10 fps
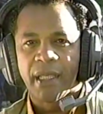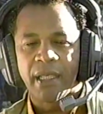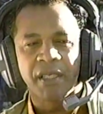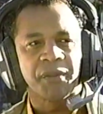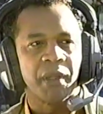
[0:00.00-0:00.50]

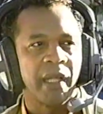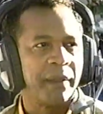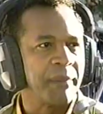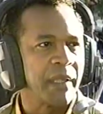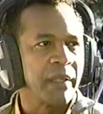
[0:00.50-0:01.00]
And that's
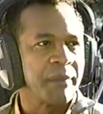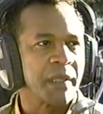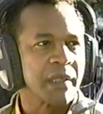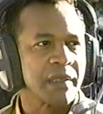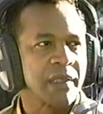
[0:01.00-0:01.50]
why I'm here,
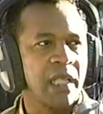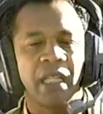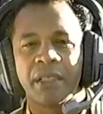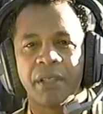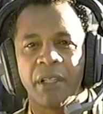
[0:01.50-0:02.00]
because
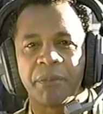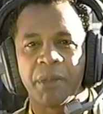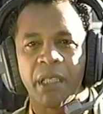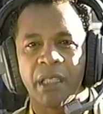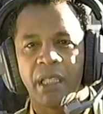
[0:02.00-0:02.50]
God taught
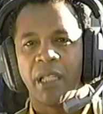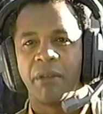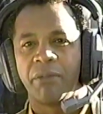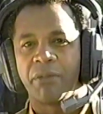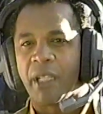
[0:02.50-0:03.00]
me to
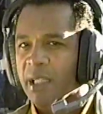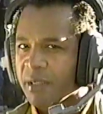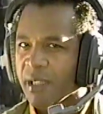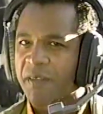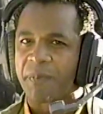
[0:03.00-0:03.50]
love
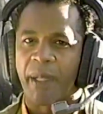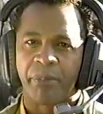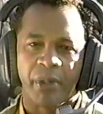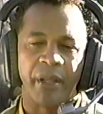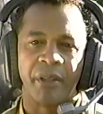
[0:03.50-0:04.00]
not just my
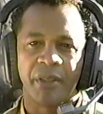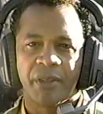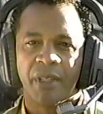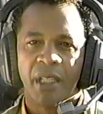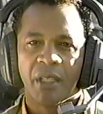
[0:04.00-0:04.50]
brothers,
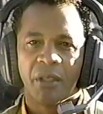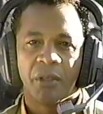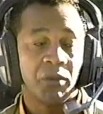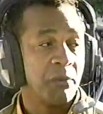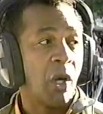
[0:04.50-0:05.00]

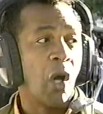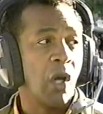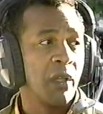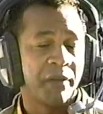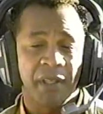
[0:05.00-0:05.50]
whom
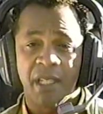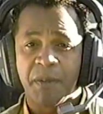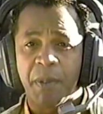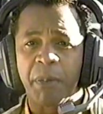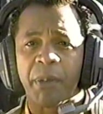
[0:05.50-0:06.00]
all of
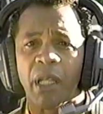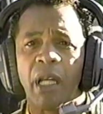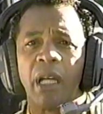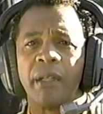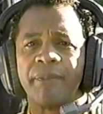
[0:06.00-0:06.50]
these people
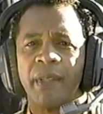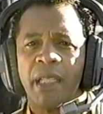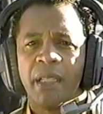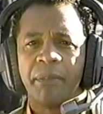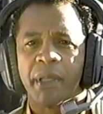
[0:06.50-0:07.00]
are,
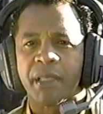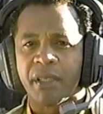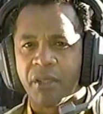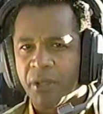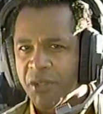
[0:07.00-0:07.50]
but
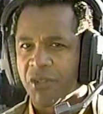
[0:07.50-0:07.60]
as a Christian,